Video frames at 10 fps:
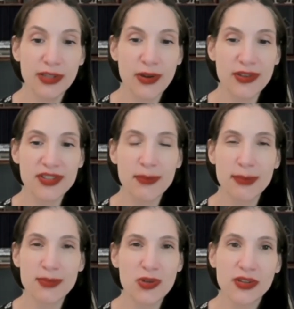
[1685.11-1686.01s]
You know how
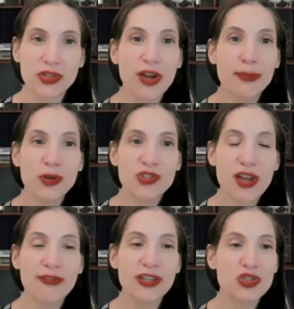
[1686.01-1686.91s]
sometimes your alarm goes
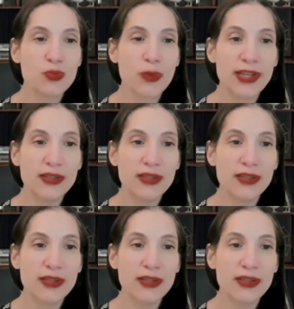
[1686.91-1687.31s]
off and it's right